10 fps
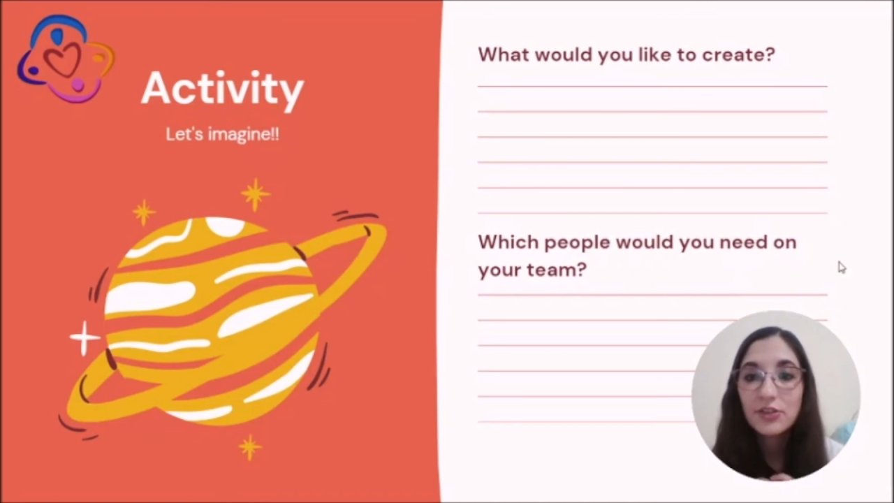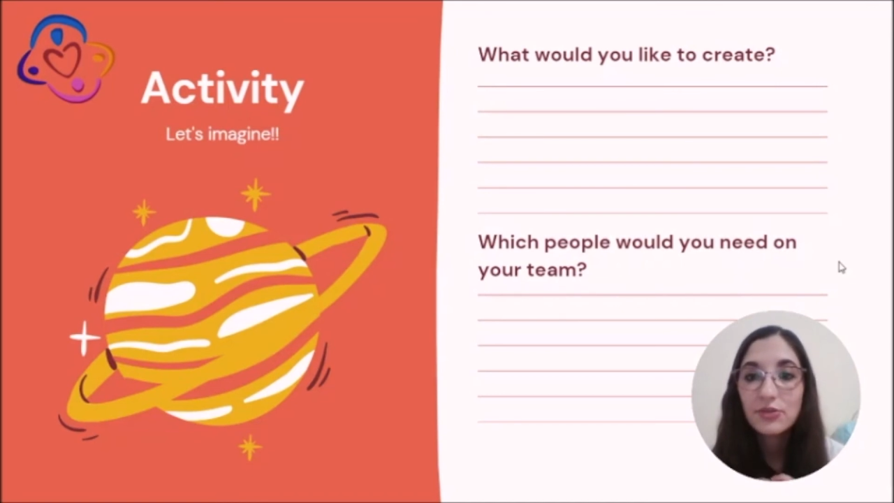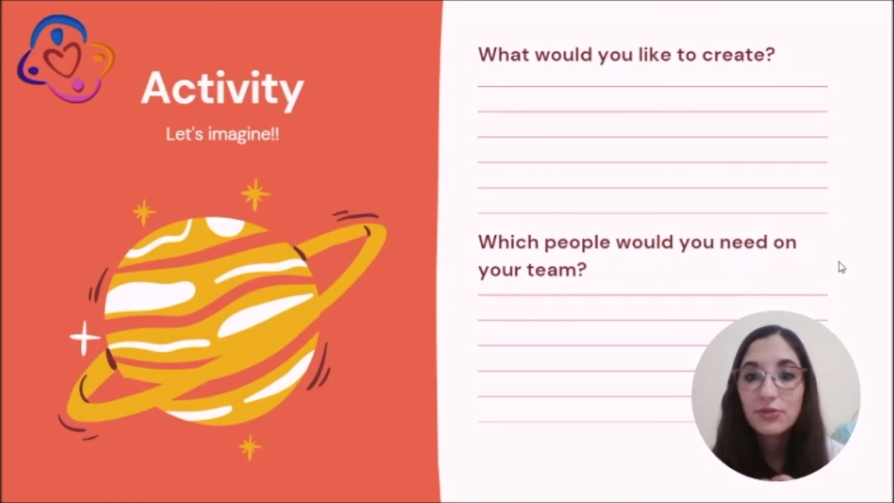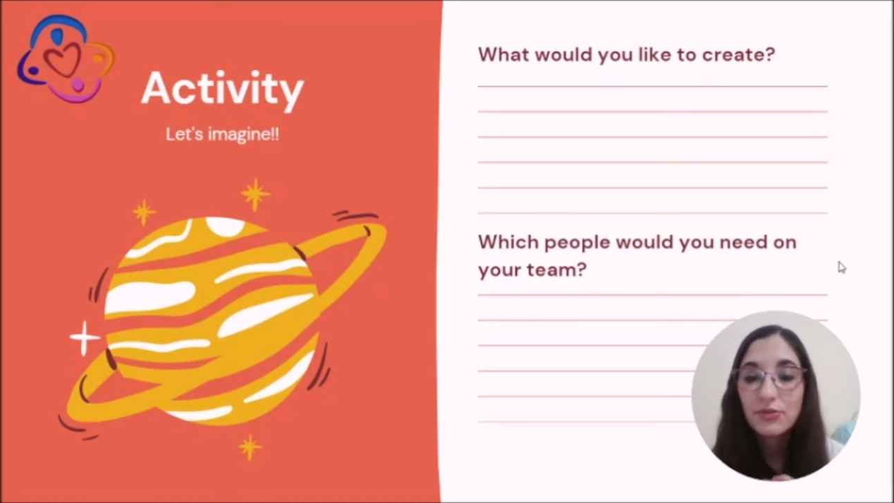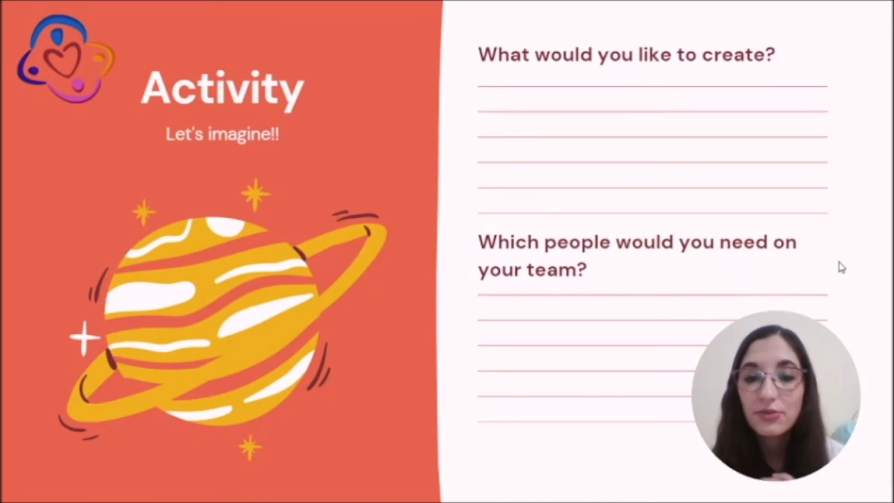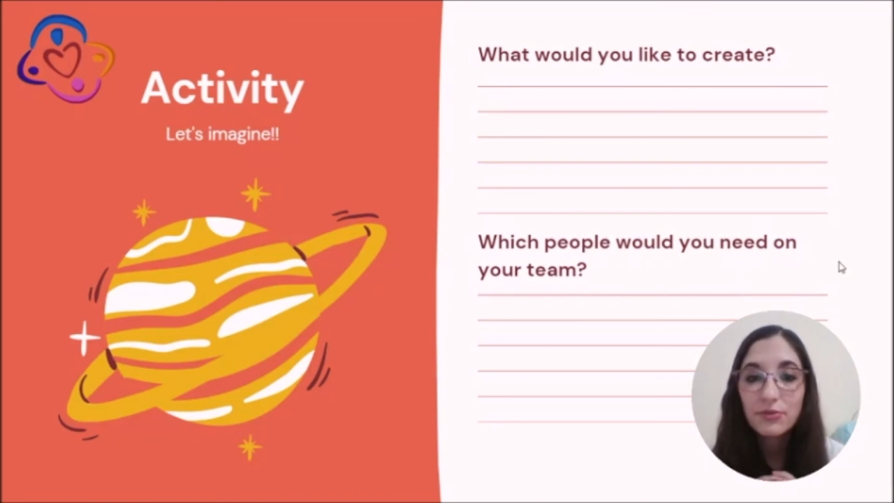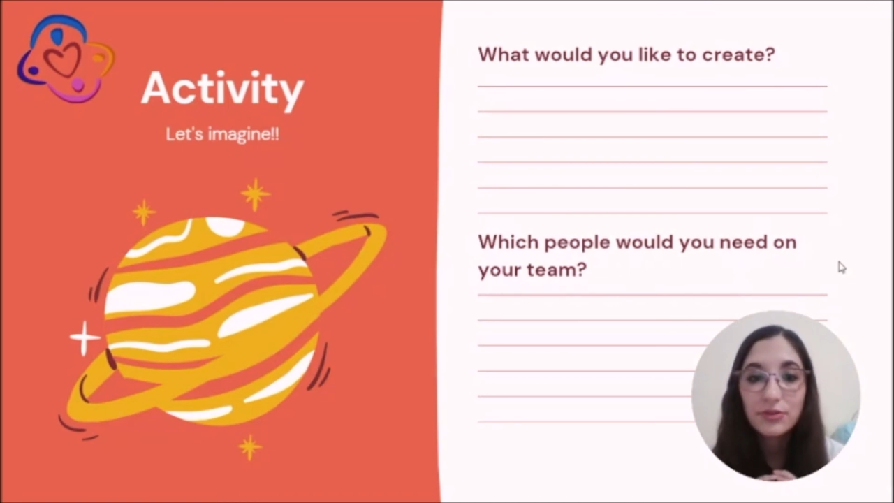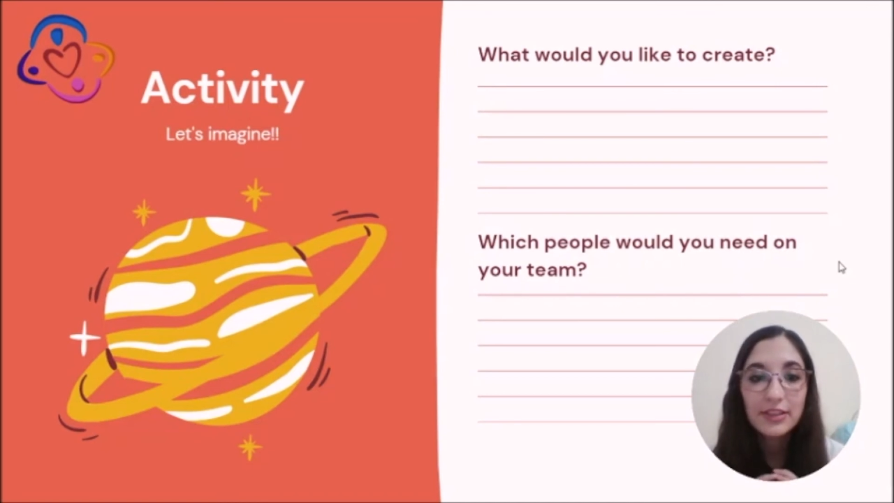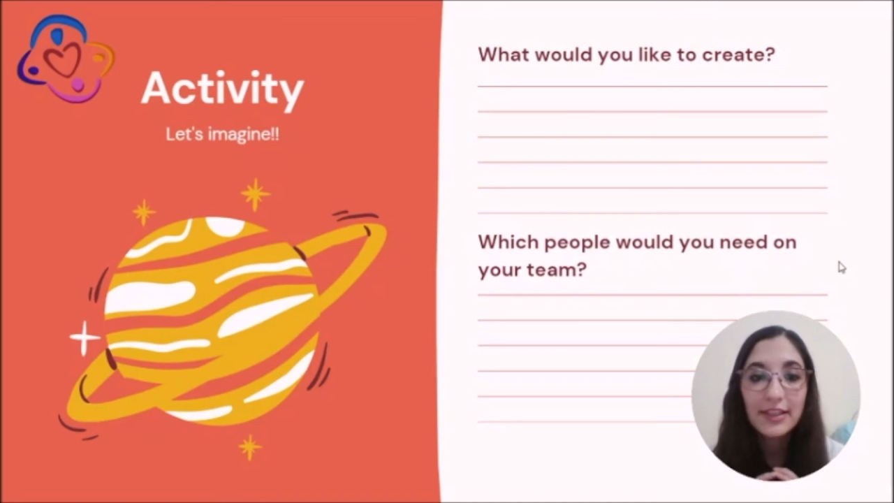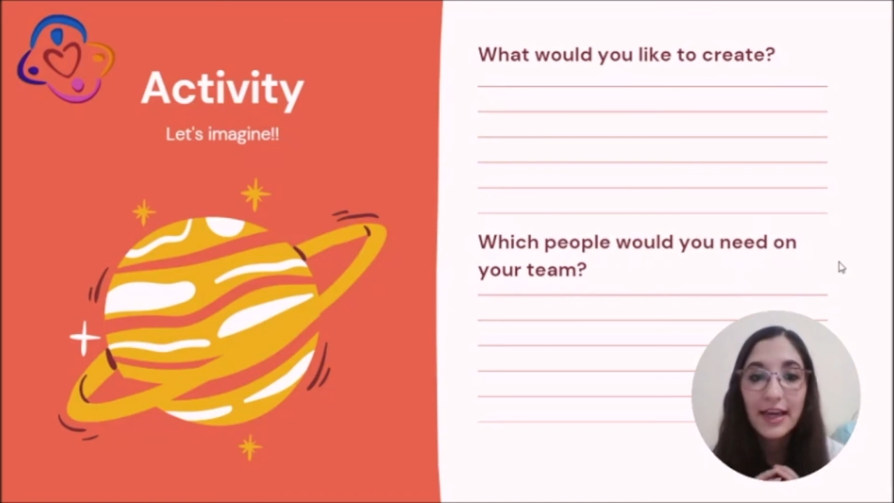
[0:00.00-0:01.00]
you
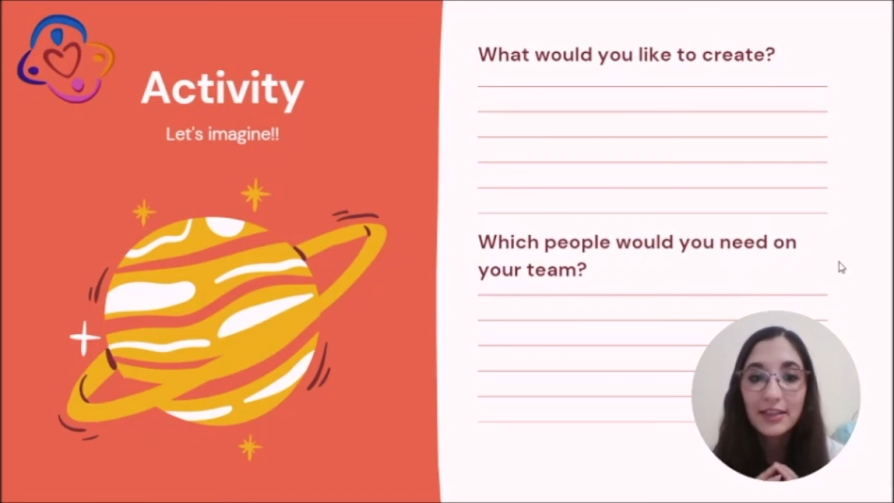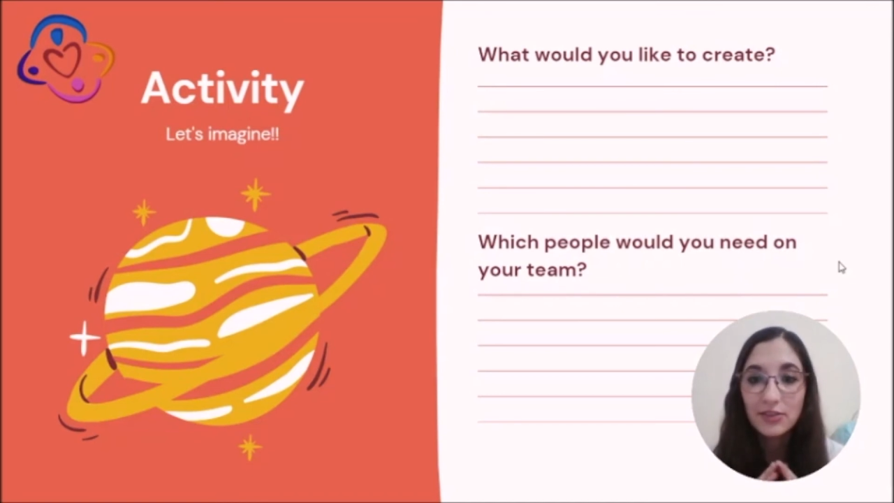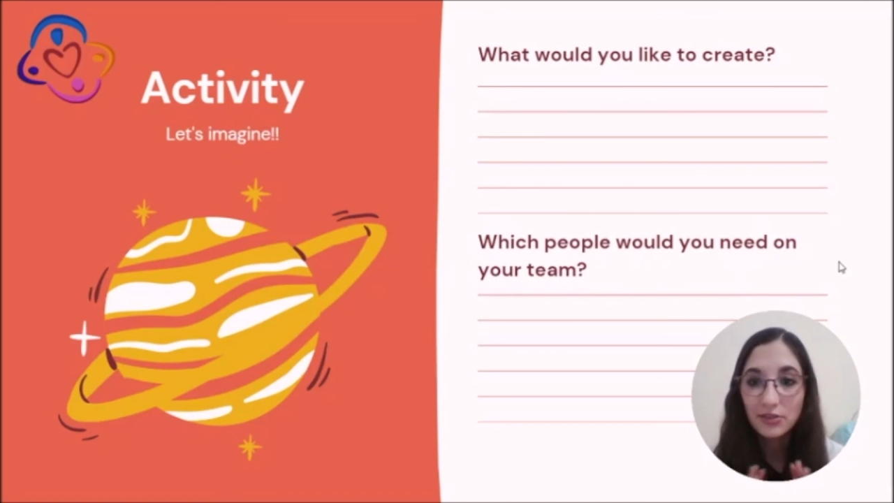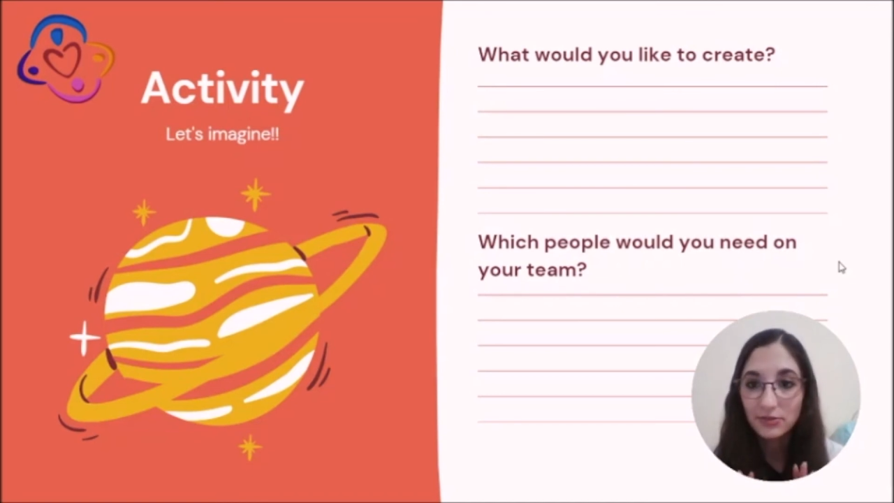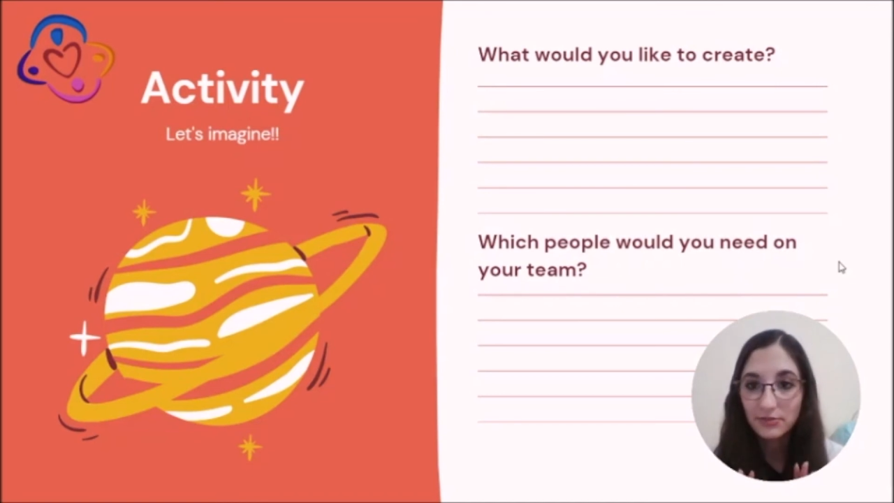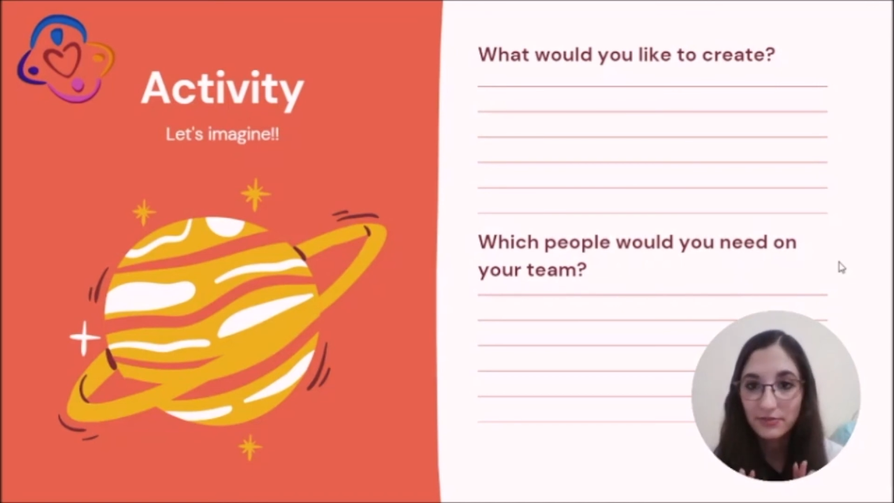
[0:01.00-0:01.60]
would like to,